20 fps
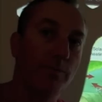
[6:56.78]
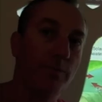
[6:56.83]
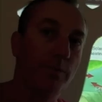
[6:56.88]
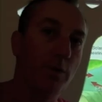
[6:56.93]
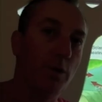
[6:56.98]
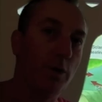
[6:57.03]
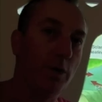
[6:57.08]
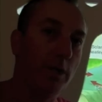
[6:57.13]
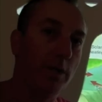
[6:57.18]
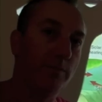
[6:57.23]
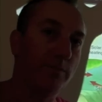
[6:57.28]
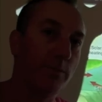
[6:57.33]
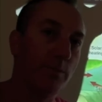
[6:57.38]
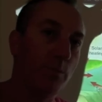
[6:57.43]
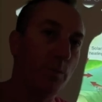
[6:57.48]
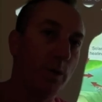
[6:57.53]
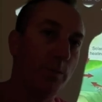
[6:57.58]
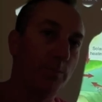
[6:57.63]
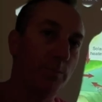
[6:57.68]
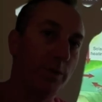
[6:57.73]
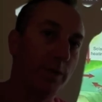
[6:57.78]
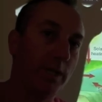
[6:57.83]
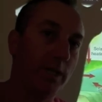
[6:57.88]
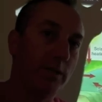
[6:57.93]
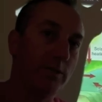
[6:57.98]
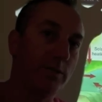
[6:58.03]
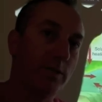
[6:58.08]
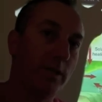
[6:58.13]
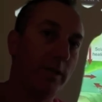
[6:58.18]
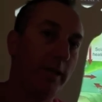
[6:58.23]
floating from one
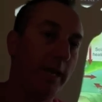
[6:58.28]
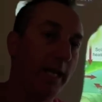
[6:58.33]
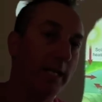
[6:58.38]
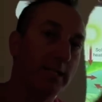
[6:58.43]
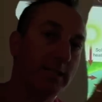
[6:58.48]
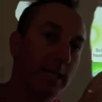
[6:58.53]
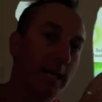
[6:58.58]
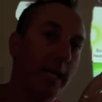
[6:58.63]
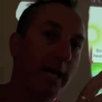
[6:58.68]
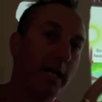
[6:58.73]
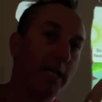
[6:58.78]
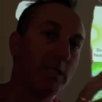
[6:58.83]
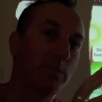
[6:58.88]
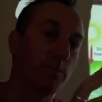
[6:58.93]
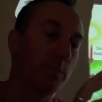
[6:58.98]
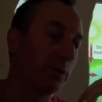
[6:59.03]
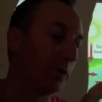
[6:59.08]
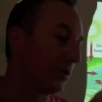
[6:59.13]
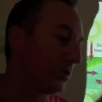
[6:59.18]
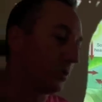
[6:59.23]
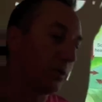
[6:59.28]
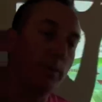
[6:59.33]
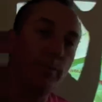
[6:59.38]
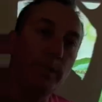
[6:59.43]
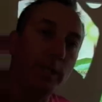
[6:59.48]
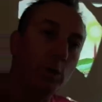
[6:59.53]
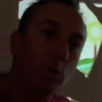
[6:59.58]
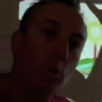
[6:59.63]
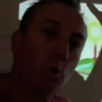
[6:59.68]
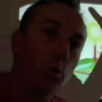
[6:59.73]
place to the next, that iceberg is going to
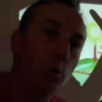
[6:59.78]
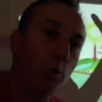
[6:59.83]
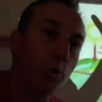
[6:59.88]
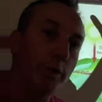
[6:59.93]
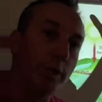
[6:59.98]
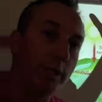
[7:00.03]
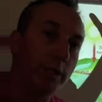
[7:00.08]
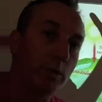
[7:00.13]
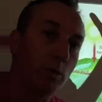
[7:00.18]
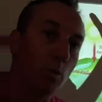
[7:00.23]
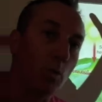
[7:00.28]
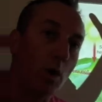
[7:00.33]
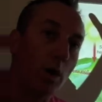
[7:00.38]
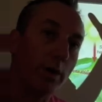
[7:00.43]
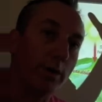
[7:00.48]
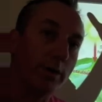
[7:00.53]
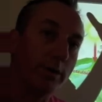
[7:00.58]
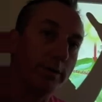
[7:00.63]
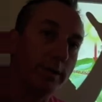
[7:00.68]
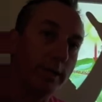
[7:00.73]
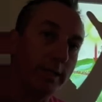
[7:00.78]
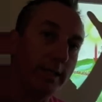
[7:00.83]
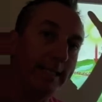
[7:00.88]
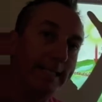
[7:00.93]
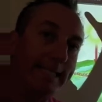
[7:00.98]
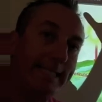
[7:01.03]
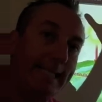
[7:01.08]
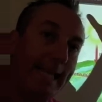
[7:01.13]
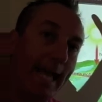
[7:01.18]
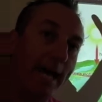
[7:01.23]
be cooling the water that it
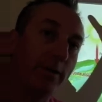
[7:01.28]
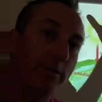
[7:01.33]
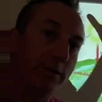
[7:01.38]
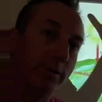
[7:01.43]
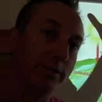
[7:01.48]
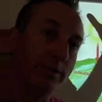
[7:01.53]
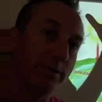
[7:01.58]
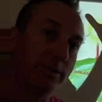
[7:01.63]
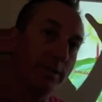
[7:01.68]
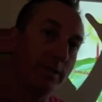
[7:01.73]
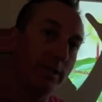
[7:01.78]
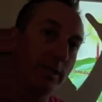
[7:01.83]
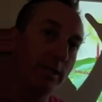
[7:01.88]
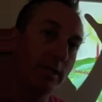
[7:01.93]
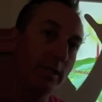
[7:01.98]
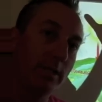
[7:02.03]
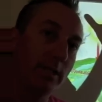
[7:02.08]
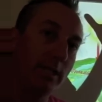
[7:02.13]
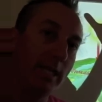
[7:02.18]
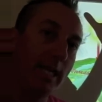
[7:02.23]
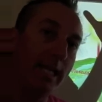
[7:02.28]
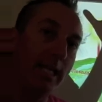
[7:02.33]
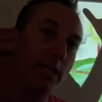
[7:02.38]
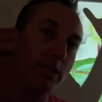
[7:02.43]
encounters. And